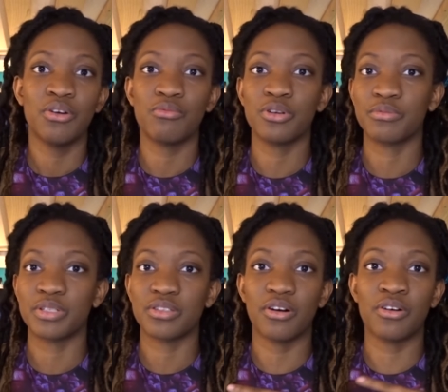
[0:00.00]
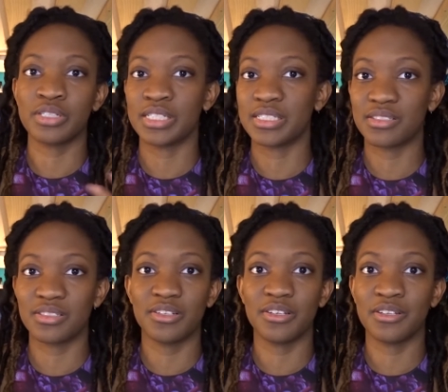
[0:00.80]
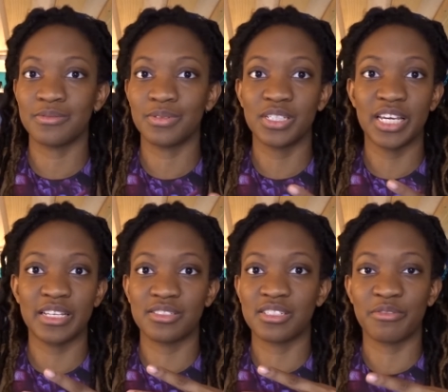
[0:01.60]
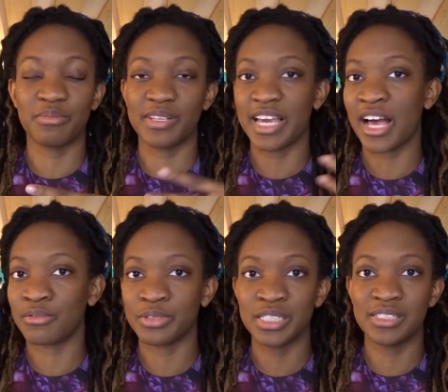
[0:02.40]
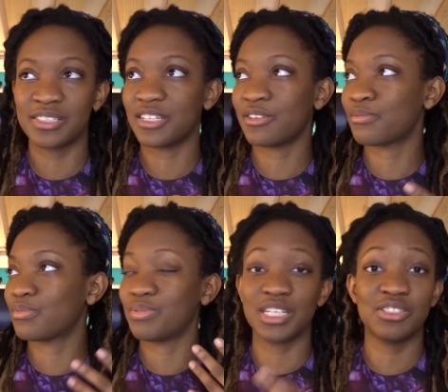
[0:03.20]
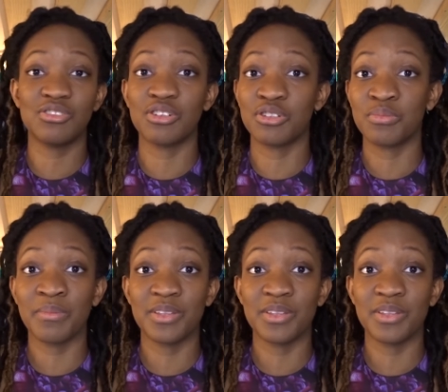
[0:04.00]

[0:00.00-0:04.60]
work with artists and get stuff from galleries because you know you might be